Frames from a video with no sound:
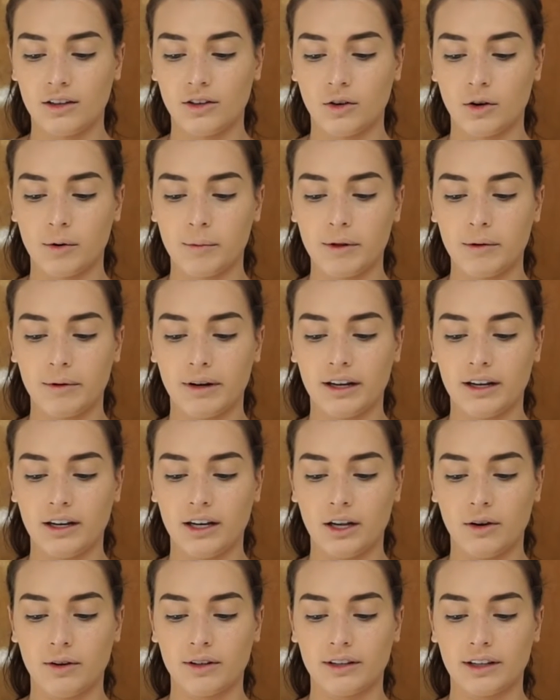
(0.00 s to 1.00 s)
normally what I
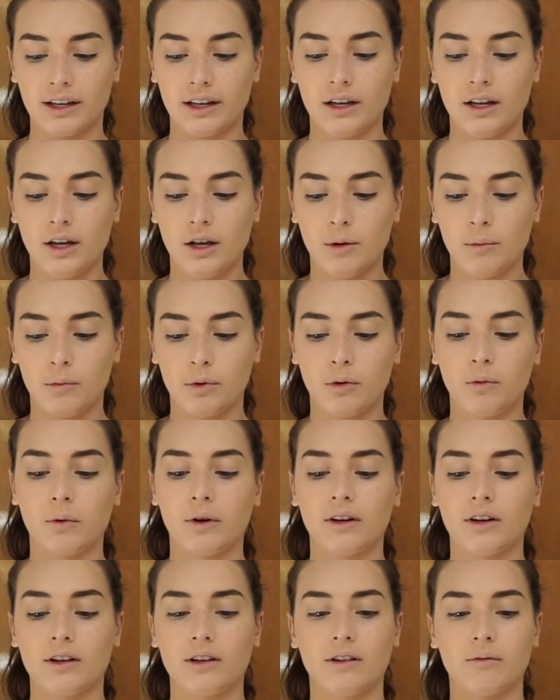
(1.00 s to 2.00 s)
do is I put
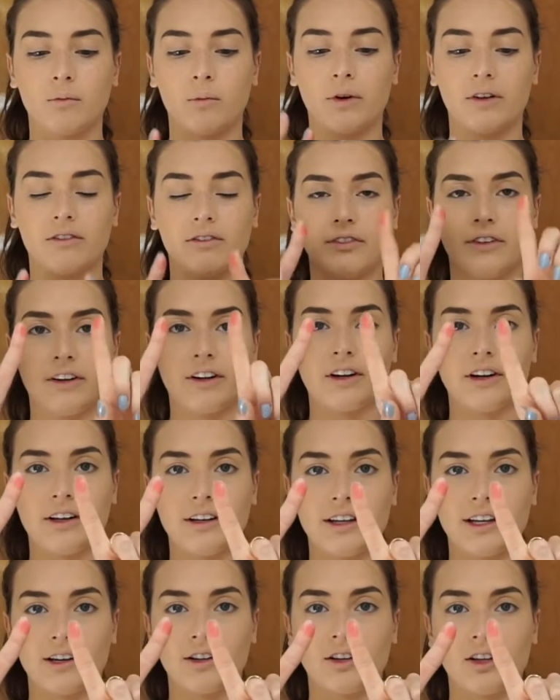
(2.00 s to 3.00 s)
one on one finger
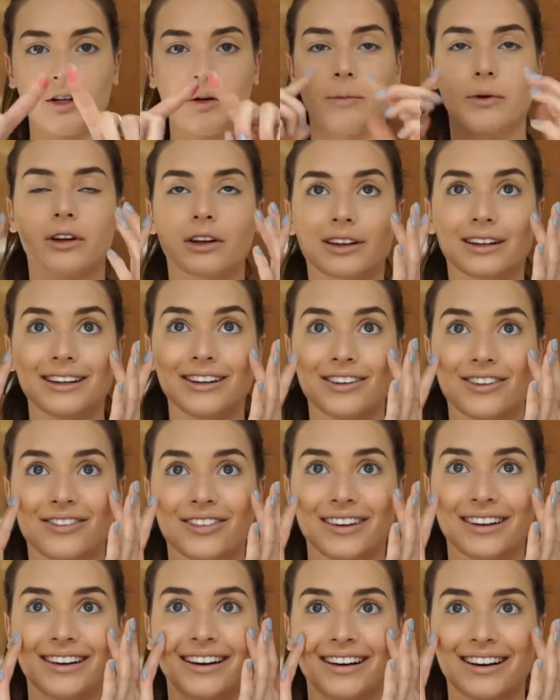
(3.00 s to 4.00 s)
and then a little bit on each
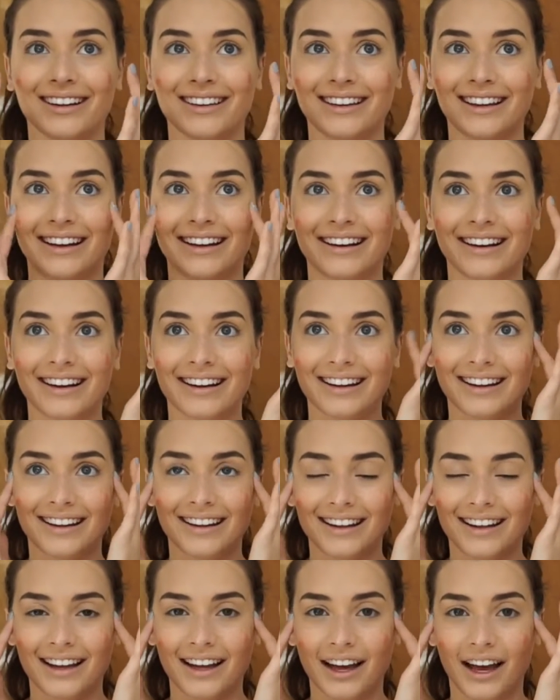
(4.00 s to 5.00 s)
finger, and then
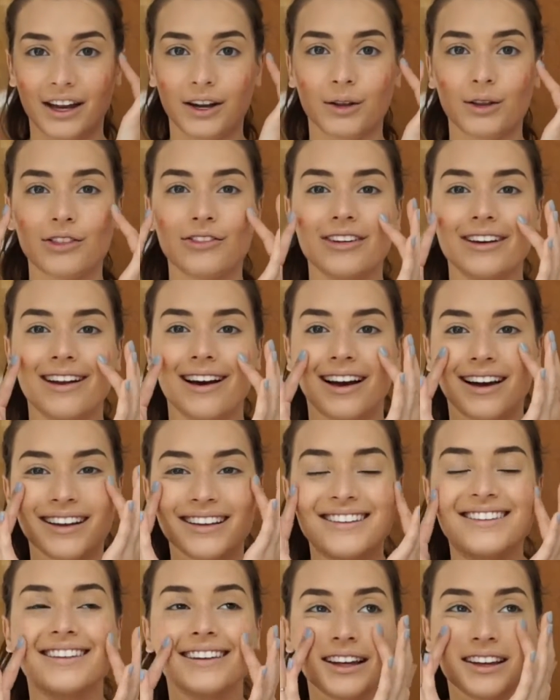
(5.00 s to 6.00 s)
I do 3
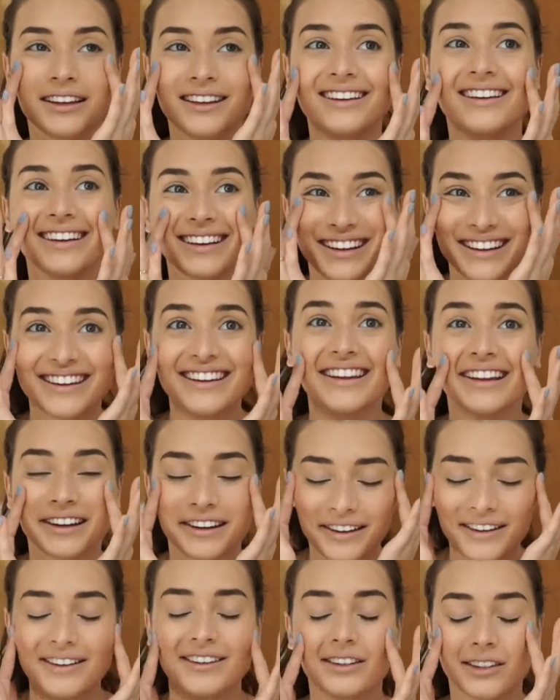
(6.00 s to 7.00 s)
dots and
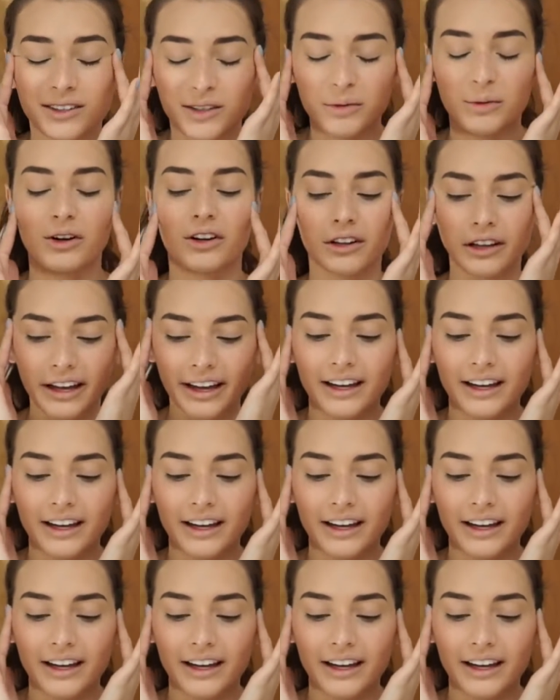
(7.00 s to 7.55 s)
then swirl